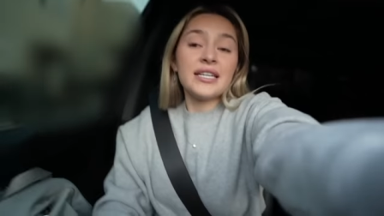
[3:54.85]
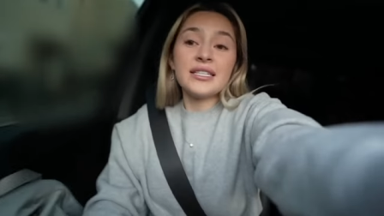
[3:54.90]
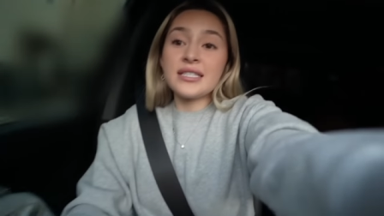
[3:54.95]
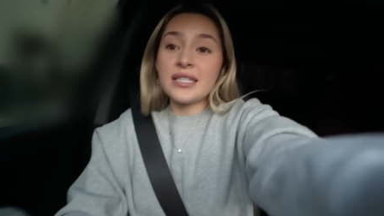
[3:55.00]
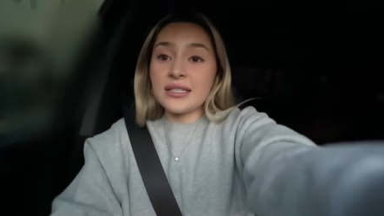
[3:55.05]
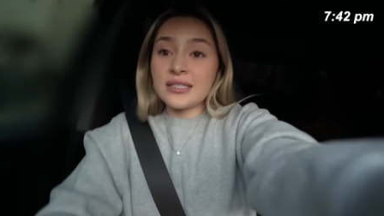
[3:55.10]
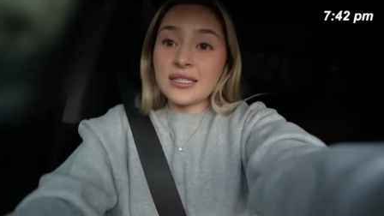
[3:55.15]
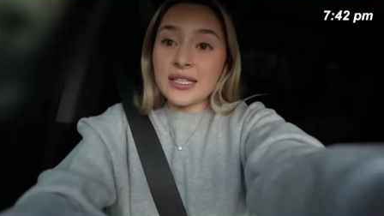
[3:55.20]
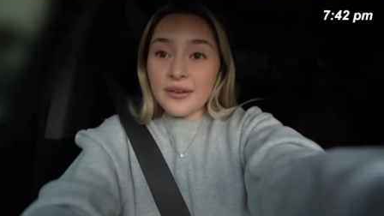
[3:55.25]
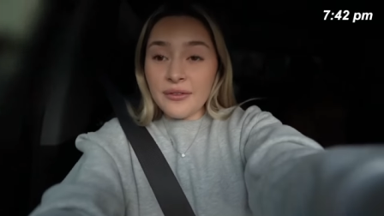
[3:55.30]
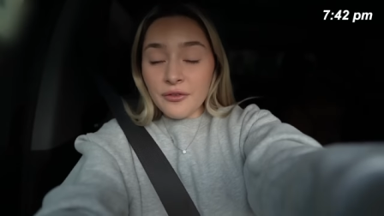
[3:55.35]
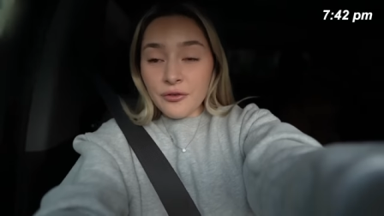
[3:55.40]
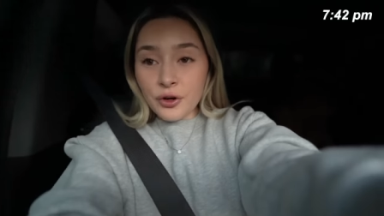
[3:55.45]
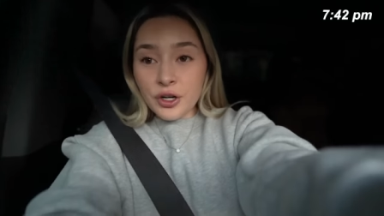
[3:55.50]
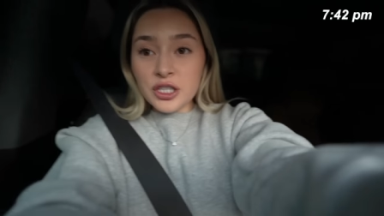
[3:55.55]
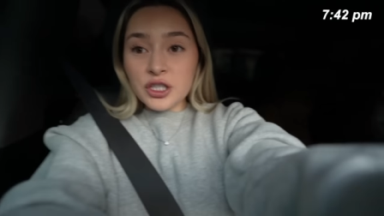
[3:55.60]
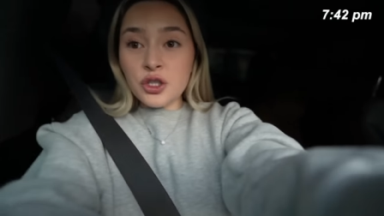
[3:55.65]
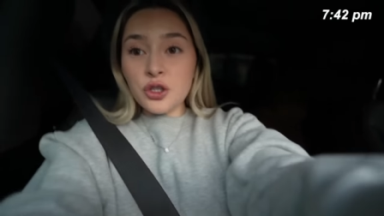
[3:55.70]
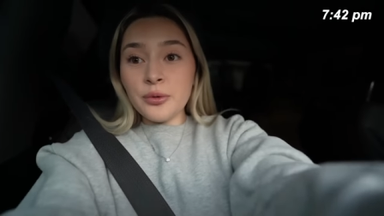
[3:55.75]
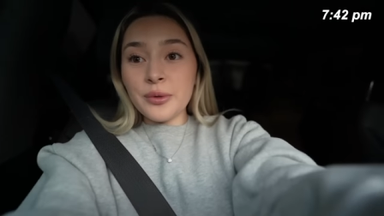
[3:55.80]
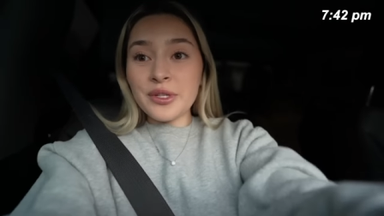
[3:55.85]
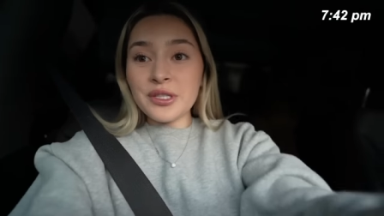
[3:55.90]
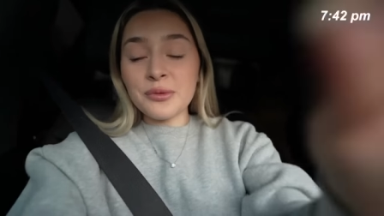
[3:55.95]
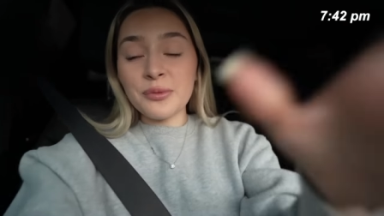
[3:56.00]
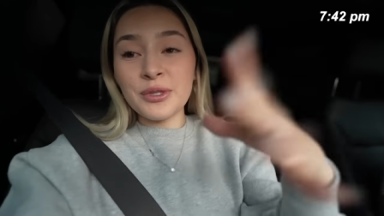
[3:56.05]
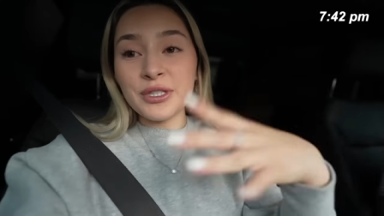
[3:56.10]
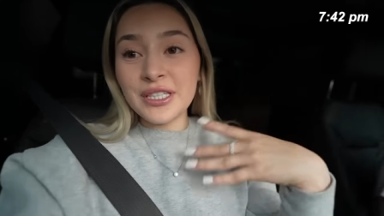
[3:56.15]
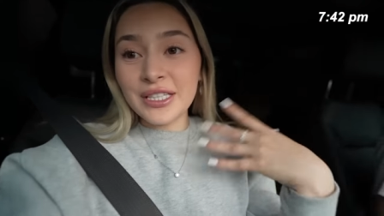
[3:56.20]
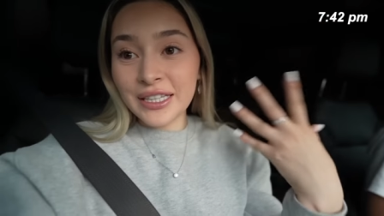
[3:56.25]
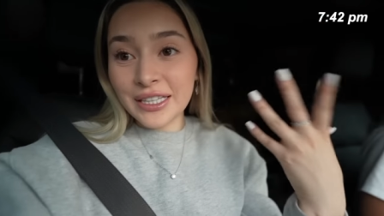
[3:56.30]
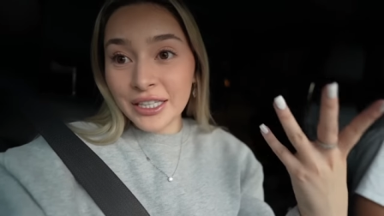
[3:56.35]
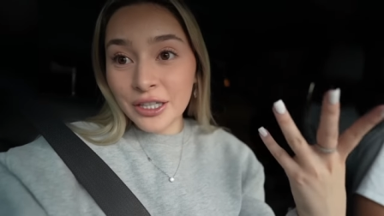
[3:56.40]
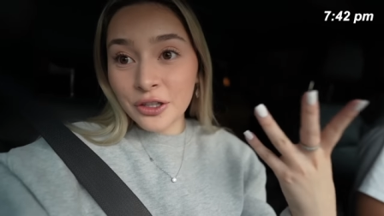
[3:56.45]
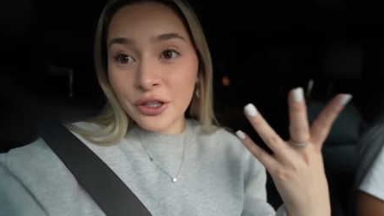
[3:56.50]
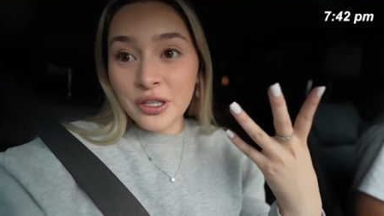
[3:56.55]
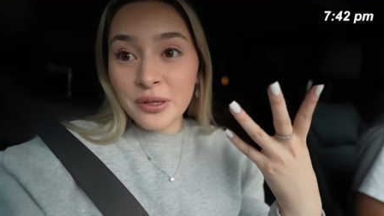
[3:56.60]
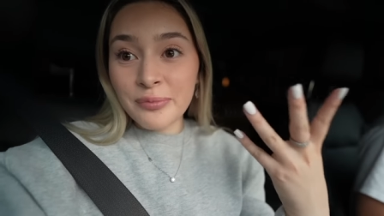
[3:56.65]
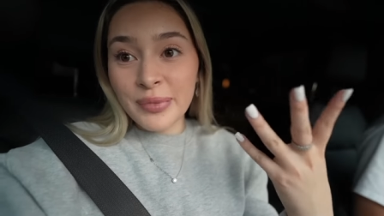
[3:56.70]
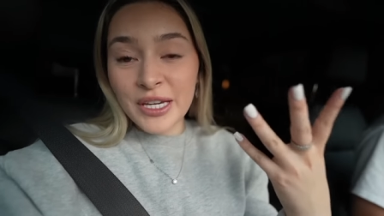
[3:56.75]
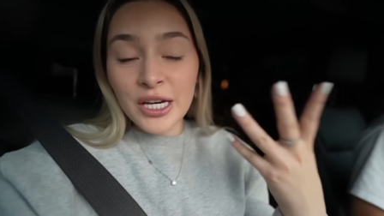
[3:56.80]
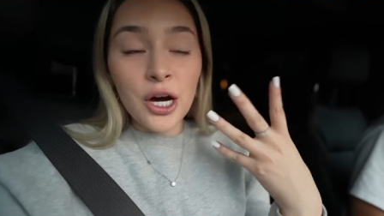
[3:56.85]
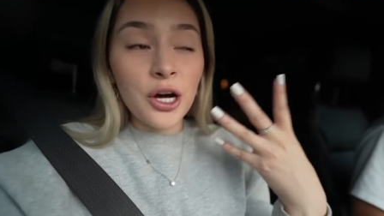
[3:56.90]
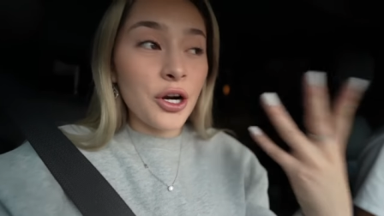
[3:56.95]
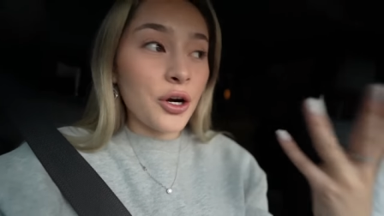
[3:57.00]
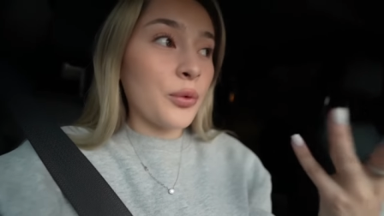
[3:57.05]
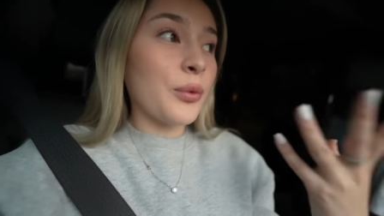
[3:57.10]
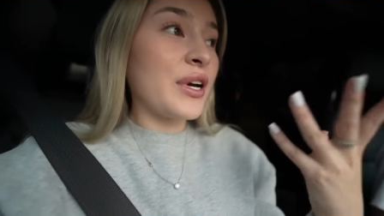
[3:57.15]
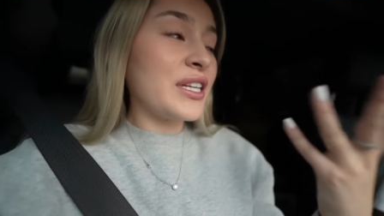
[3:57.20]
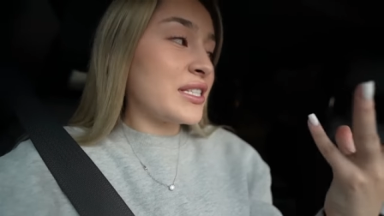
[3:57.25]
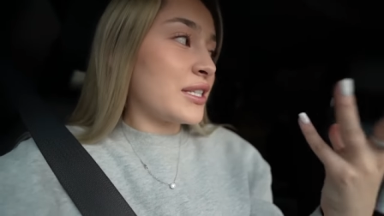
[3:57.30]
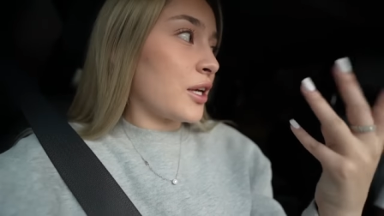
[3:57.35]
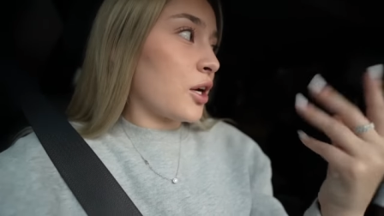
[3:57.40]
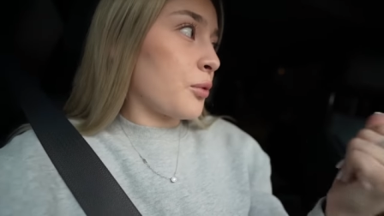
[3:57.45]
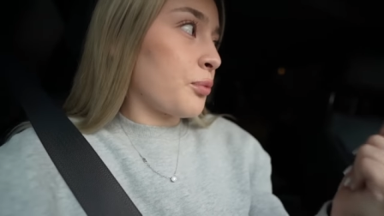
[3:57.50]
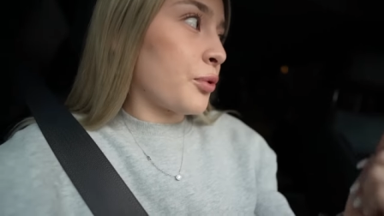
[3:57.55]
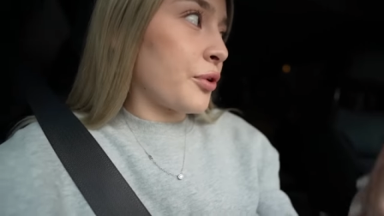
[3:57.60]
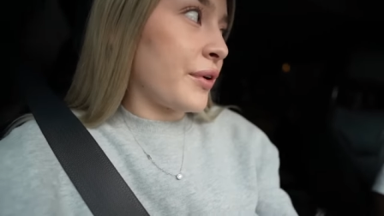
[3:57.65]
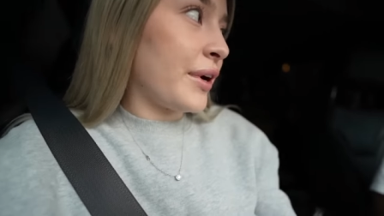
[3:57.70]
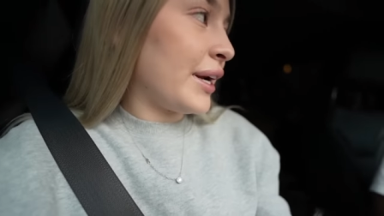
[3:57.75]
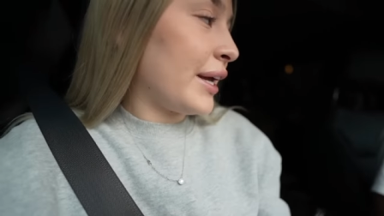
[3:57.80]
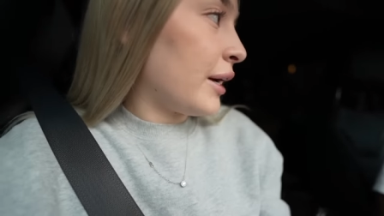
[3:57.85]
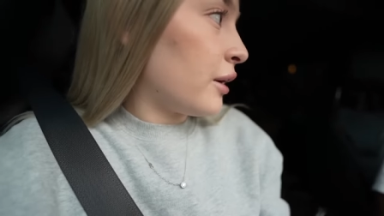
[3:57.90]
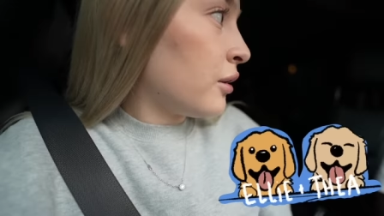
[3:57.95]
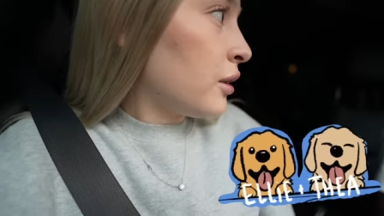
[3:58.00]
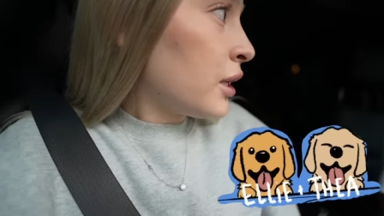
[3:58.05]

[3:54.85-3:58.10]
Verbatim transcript: is 7.42. We're supposed to literally be on our way to the airport right now. We